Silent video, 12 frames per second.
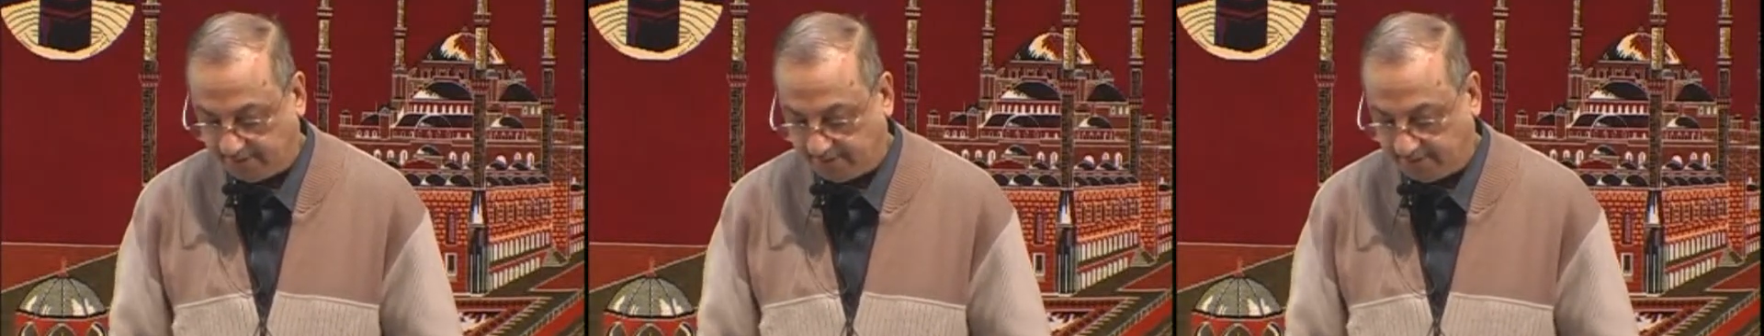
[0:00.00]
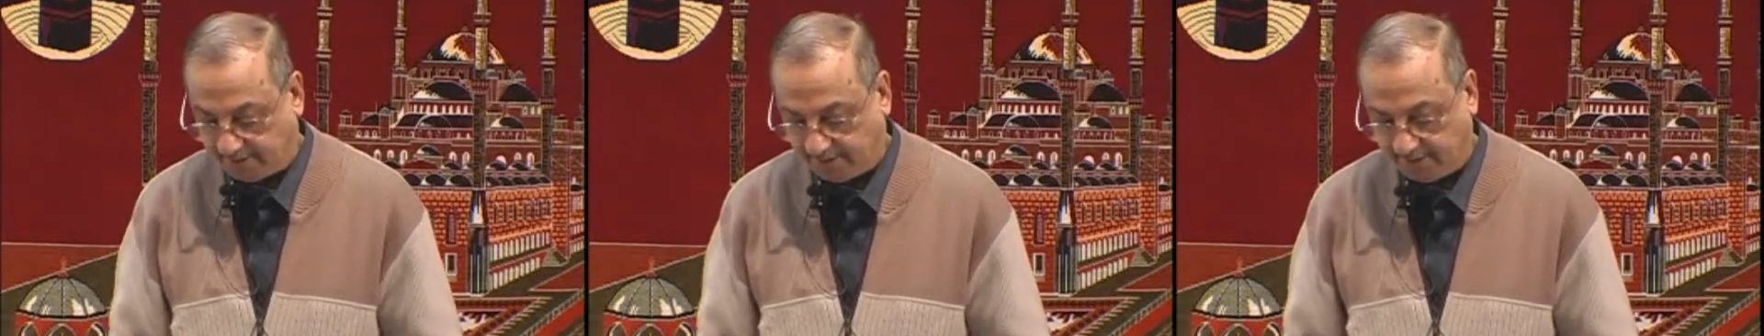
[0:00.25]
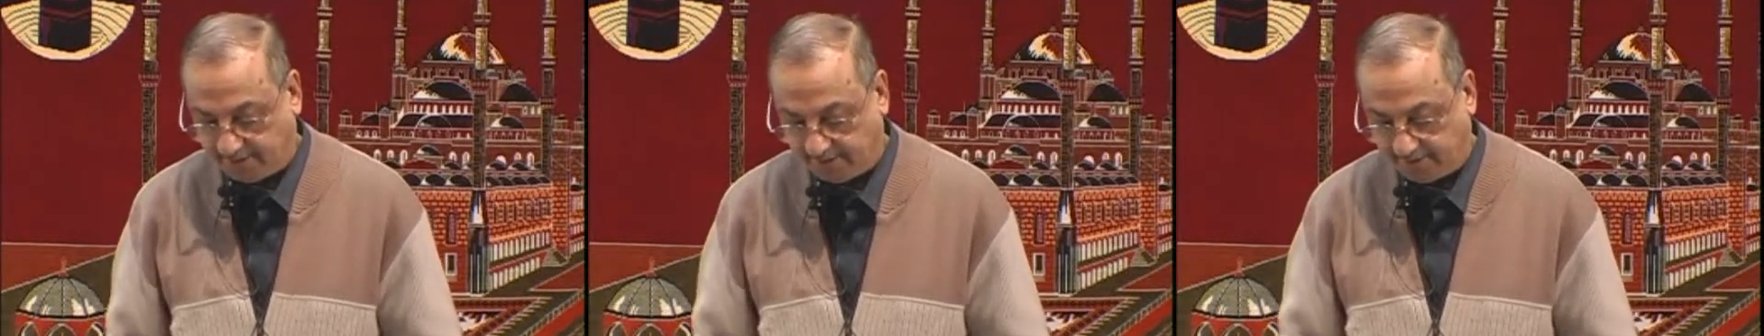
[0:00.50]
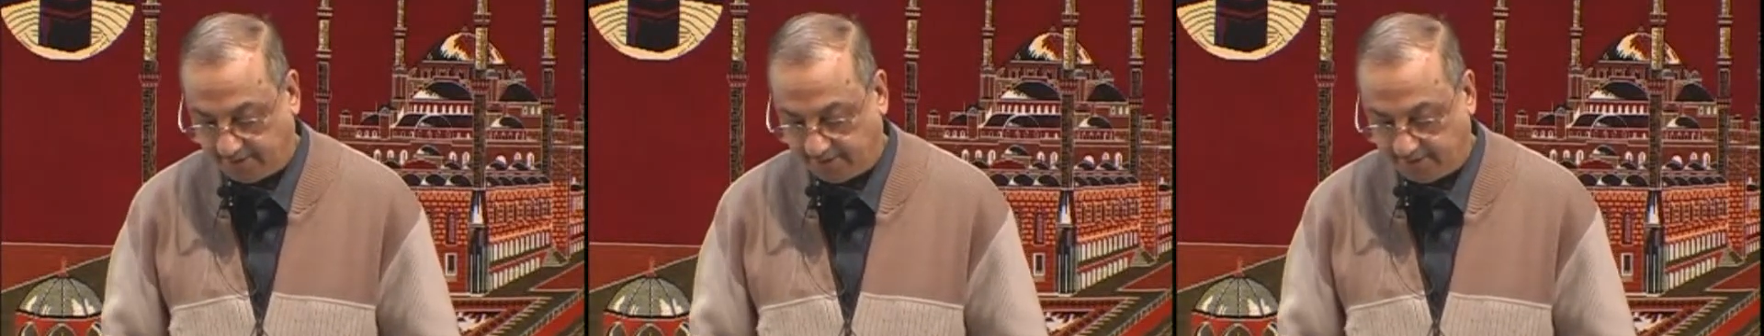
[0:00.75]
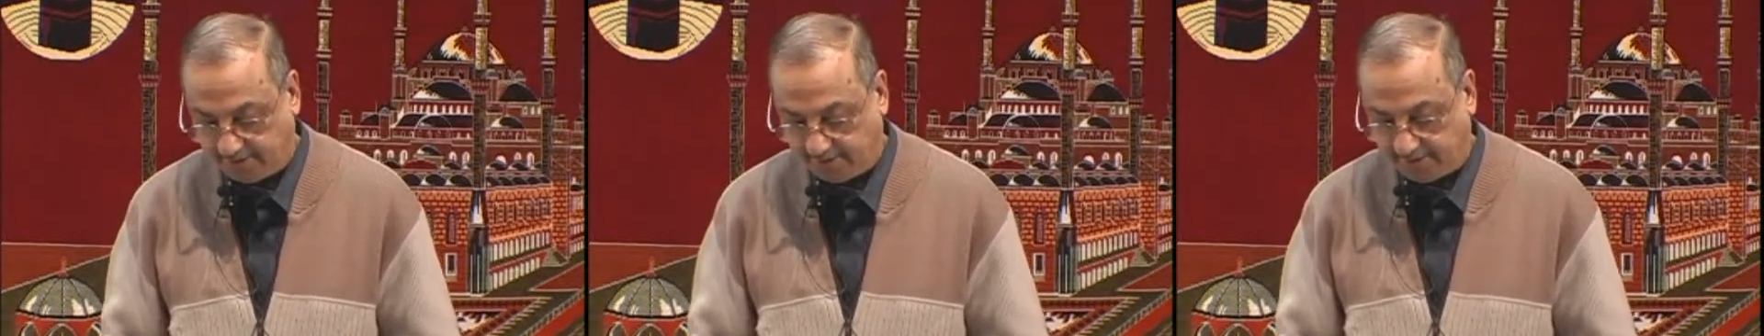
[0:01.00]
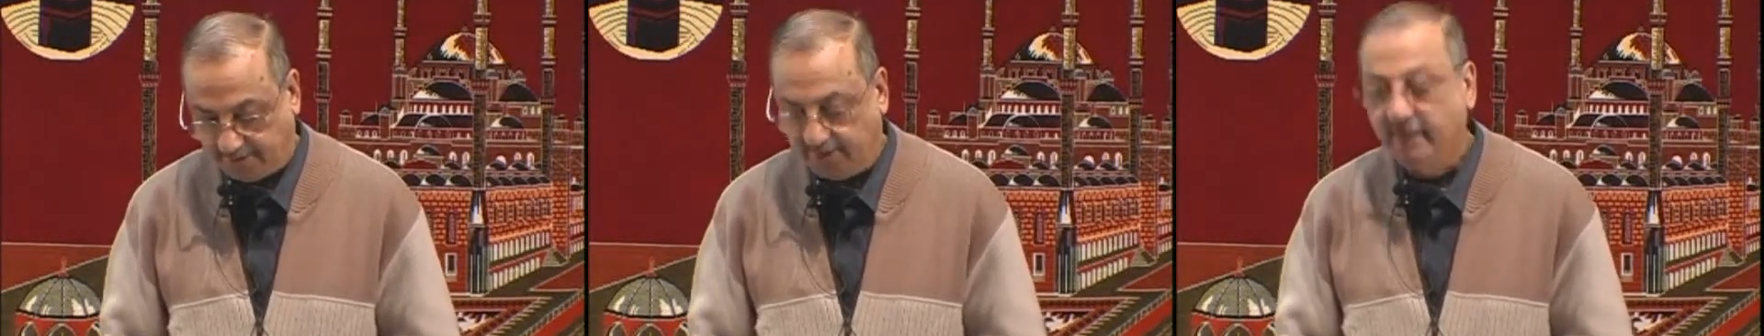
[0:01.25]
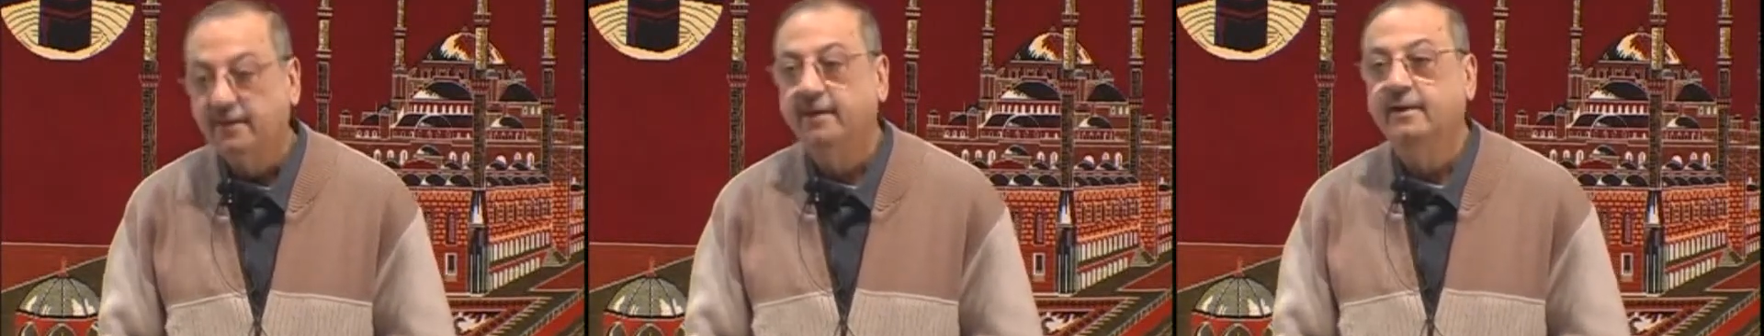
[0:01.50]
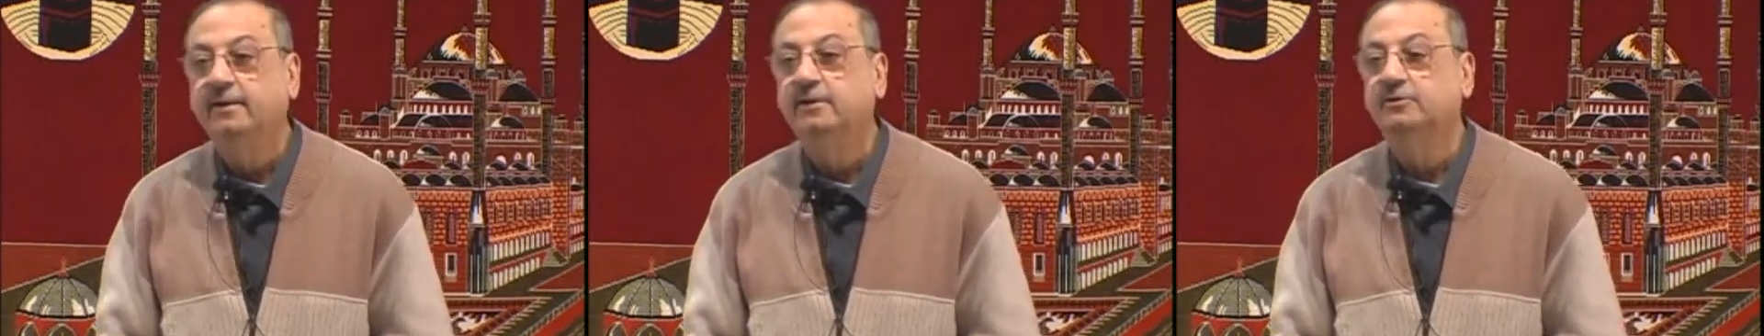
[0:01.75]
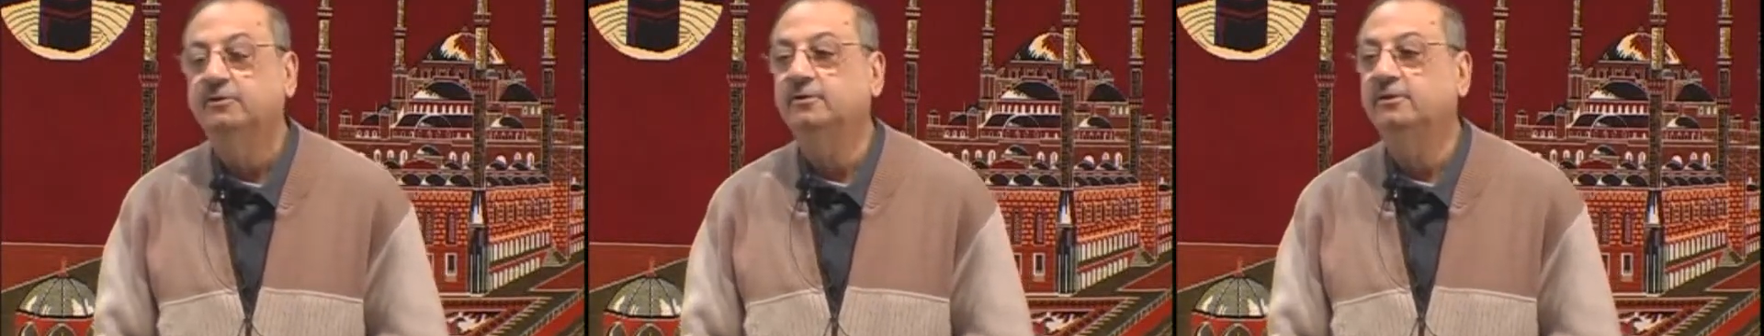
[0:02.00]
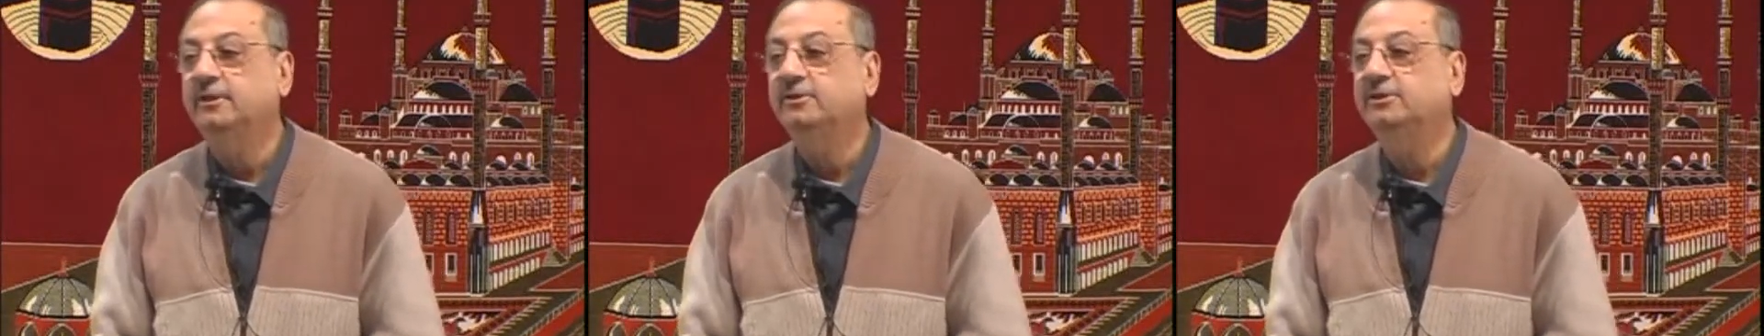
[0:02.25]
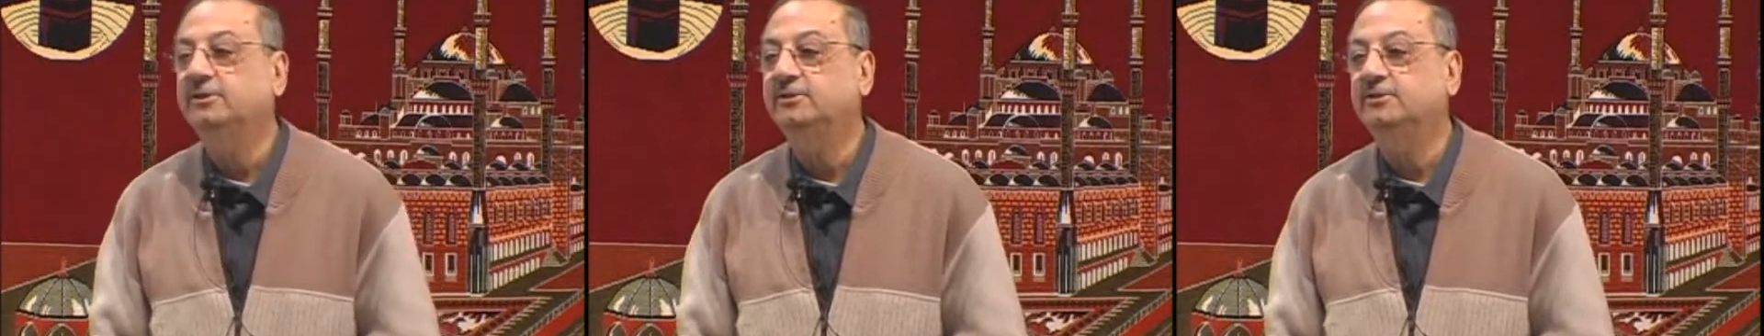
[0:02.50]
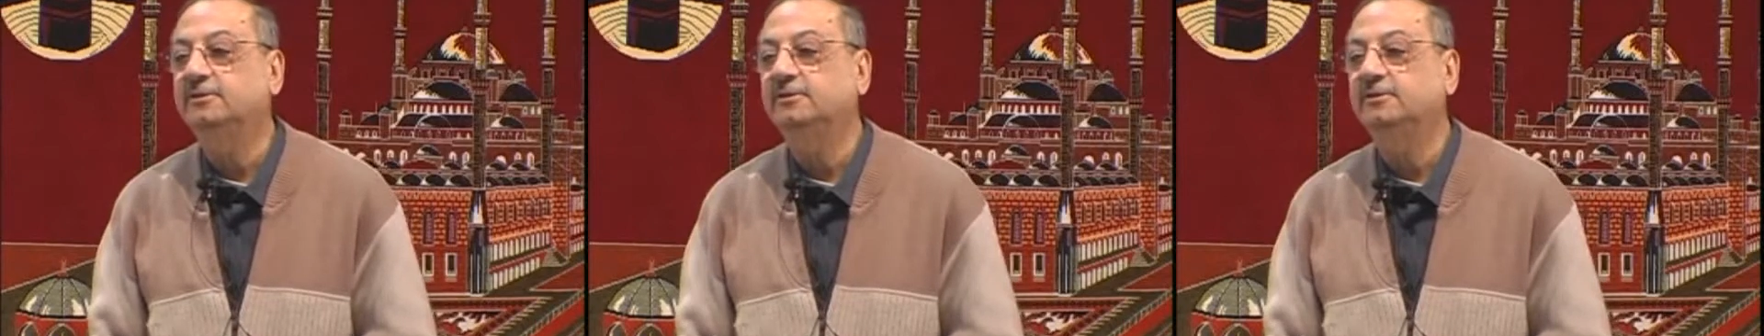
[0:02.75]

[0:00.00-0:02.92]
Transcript: Okay. So this is